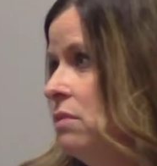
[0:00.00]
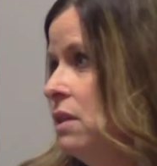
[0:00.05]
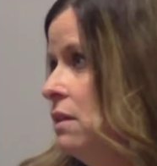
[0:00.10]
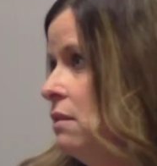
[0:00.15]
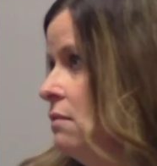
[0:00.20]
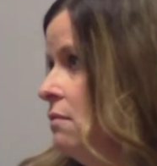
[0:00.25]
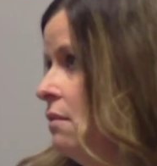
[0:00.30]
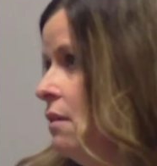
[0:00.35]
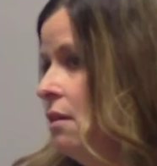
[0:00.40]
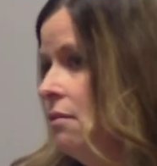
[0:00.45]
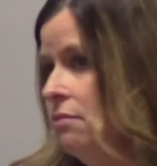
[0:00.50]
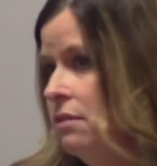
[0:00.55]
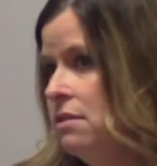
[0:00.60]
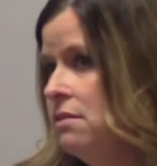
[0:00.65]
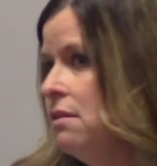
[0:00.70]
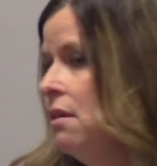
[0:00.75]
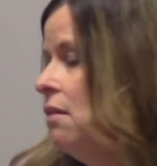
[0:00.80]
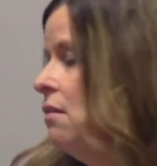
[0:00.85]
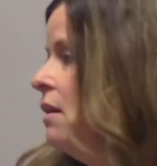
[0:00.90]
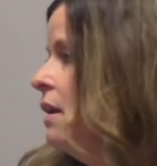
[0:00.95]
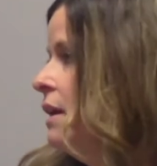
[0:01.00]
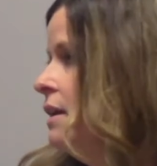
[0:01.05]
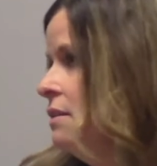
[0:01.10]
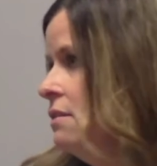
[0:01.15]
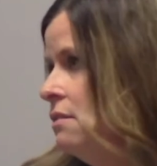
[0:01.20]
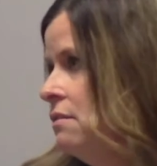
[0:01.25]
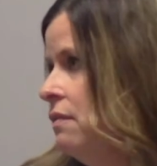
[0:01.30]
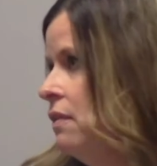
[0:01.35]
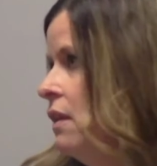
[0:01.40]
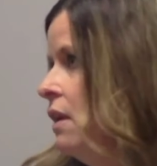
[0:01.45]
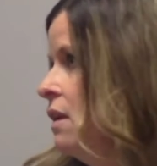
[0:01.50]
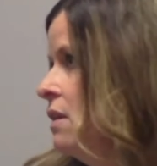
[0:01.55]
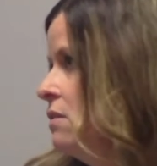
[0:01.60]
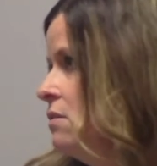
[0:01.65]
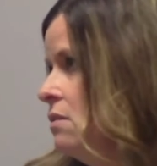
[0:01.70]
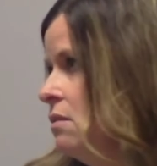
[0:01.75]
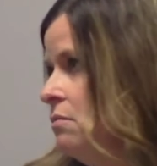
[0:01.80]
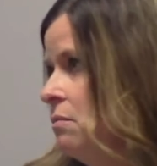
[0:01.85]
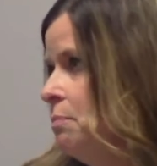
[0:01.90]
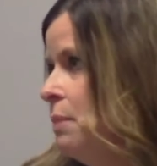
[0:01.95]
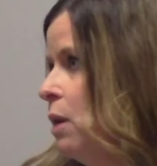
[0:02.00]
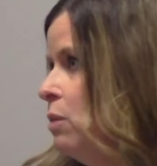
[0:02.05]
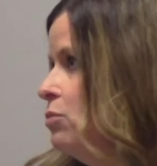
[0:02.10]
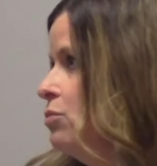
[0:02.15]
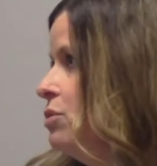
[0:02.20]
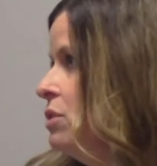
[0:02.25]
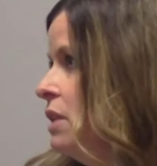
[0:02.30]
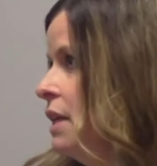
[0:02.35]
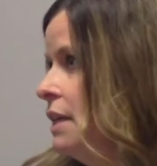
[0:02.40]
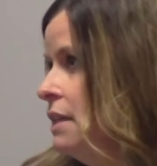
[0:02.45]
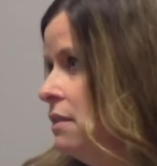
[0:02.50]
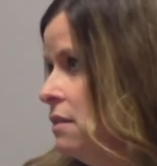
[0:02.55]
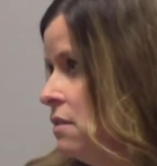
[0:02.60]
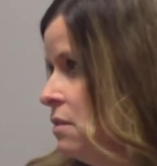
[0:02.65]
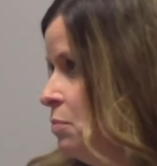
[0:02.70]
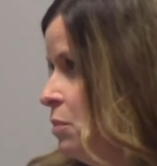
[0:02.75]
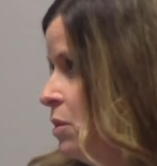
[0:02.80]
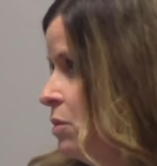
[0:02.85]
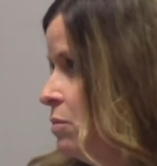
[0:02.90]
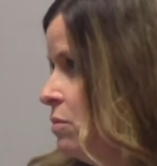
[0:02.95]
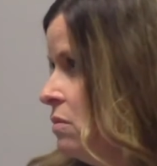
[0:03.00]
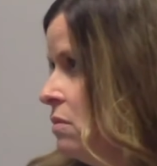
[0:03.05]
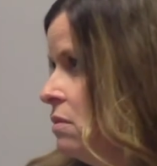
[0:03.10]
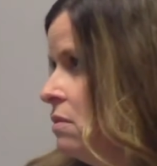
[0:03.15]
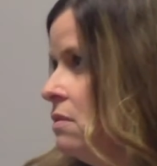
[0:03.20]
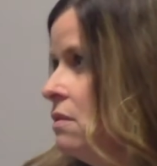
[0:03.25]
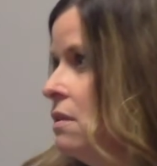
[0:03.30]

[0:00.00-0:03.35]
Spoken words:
It covers all kinds of things, boundary line disputes,